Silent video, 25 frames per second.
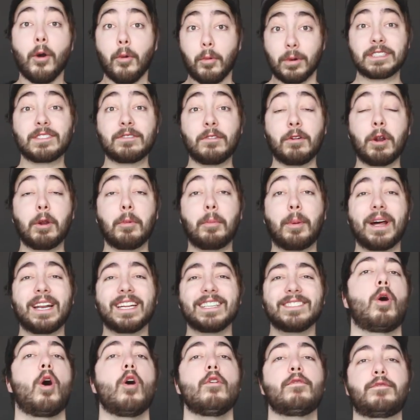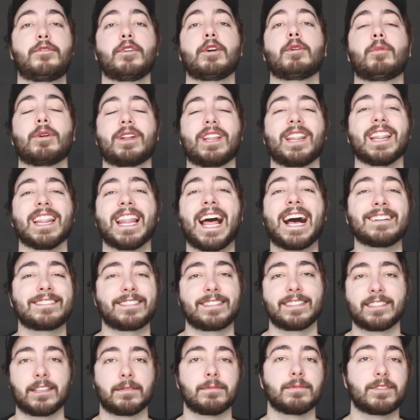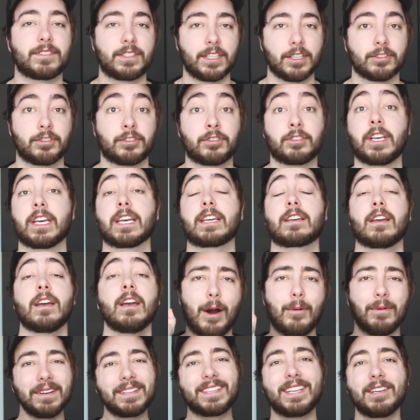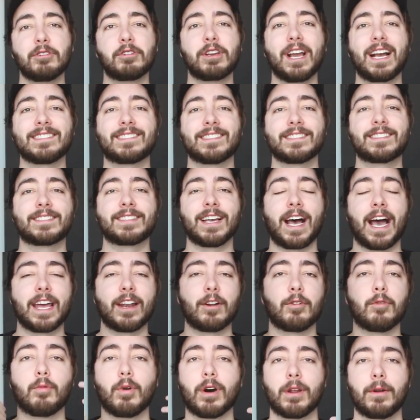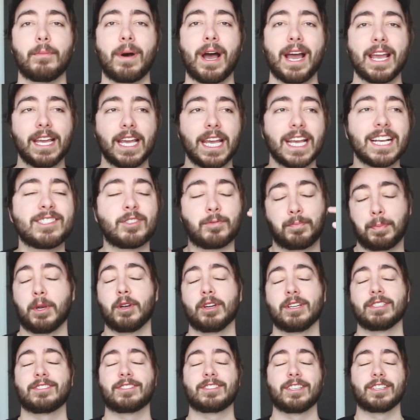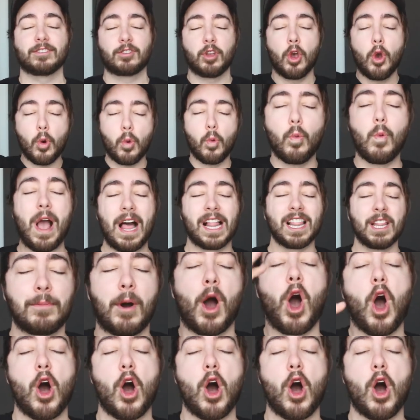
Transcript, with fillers: What's up everybody? Hopefully one of the last days I'm still sick. I want to take you guys inside what my experience is while I'm